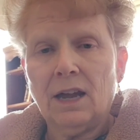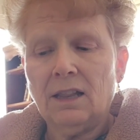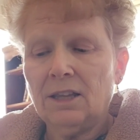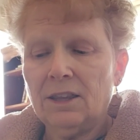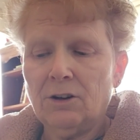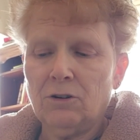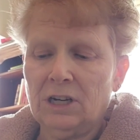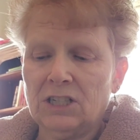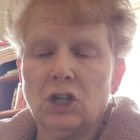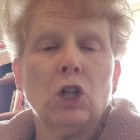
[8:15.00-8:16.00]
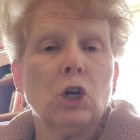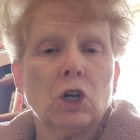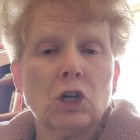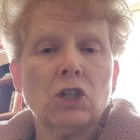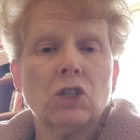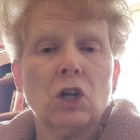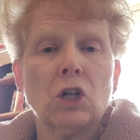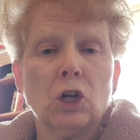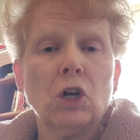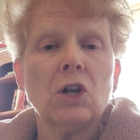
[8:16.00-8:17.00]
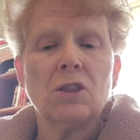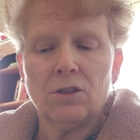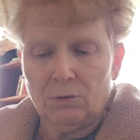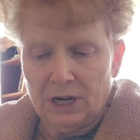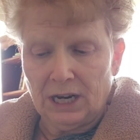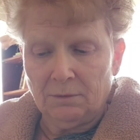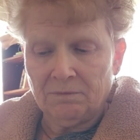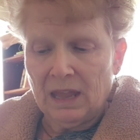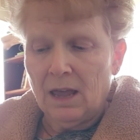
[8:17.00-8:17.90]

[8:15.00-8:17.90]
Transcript: the Island Theater is Clerk 3.